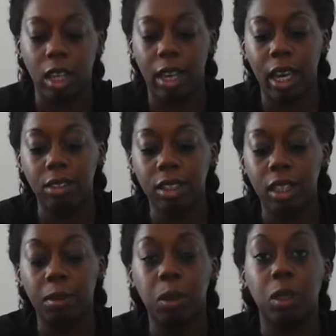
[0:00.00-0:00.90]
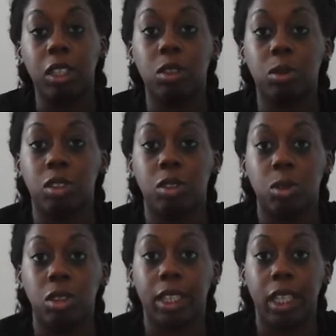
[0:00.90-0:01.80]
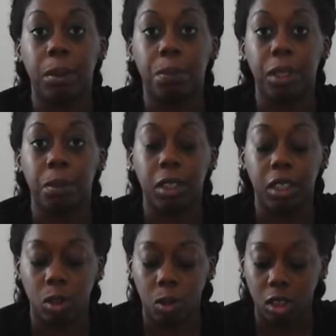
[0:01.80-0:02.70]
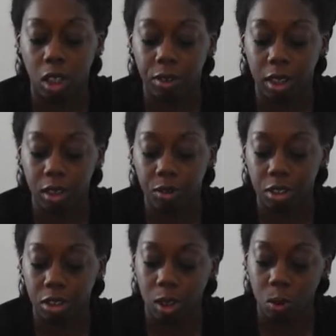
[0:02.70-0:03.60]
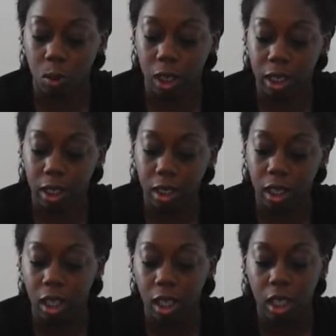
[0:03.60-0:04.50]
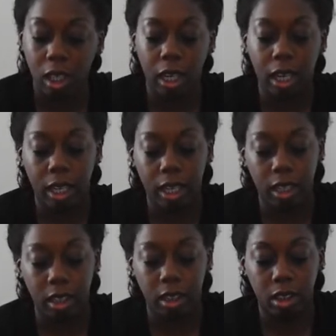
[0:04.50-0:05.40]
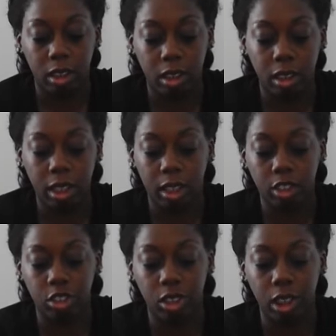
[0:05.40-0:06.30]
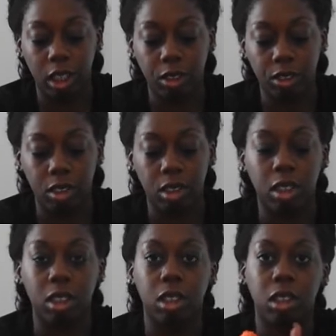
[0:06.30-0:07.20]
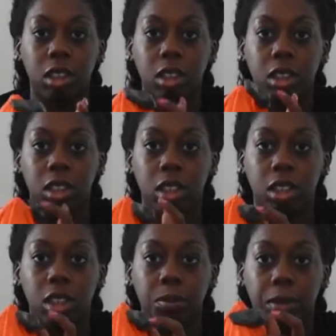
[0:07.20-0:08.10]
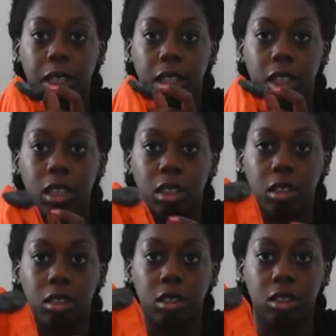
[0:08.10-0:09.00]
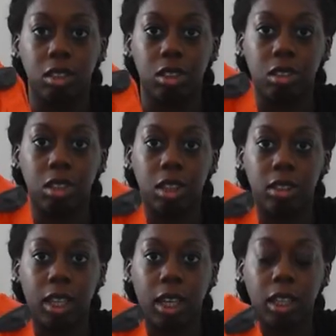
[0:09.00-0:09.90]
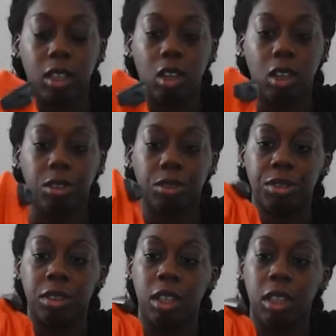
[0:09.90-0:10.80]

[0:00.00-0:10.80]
every time I went into a store, I kept beeping and going off and I couldn't figure out why. And yeah, she never took my security tag off,